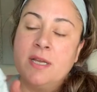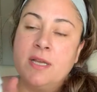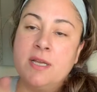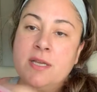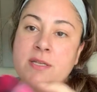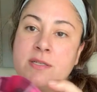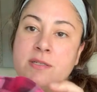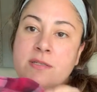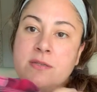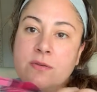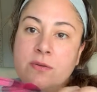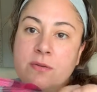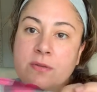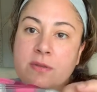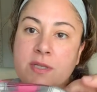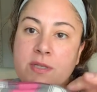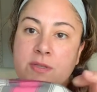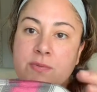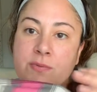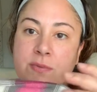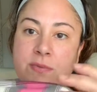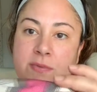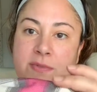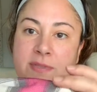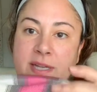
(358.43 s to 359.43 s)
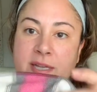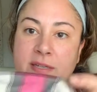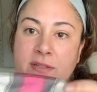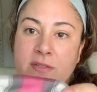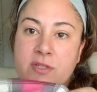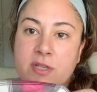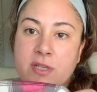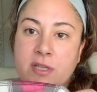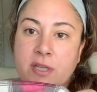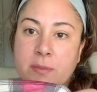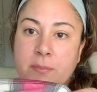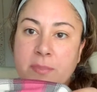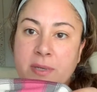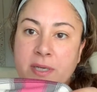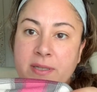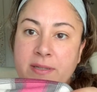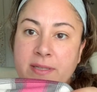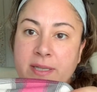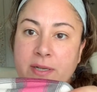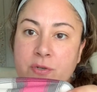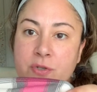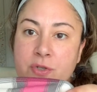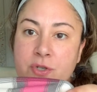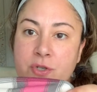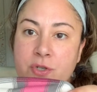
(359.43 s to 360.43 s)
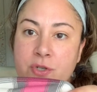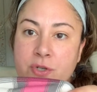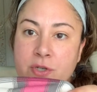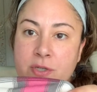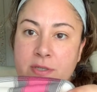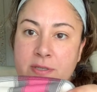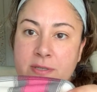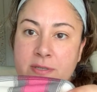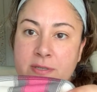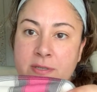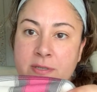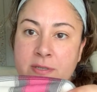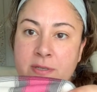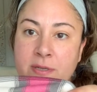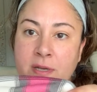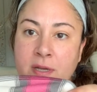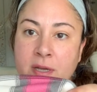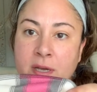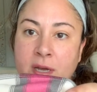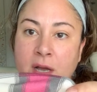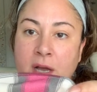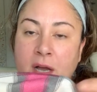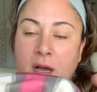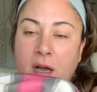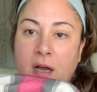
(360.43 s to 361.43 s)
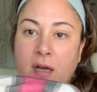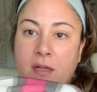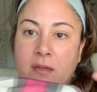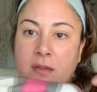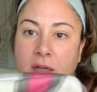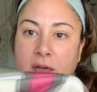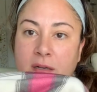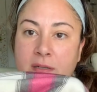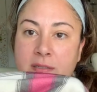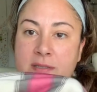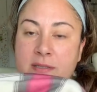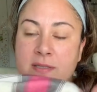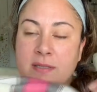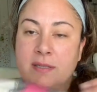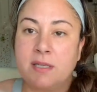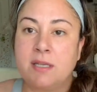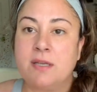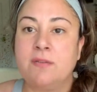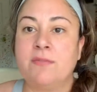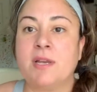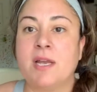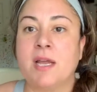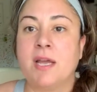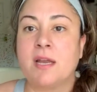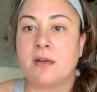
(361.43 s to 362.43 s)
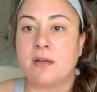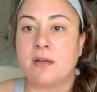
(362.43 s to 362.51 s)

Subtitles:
So this one was actually a button-down shirt, long sleeve, and it had a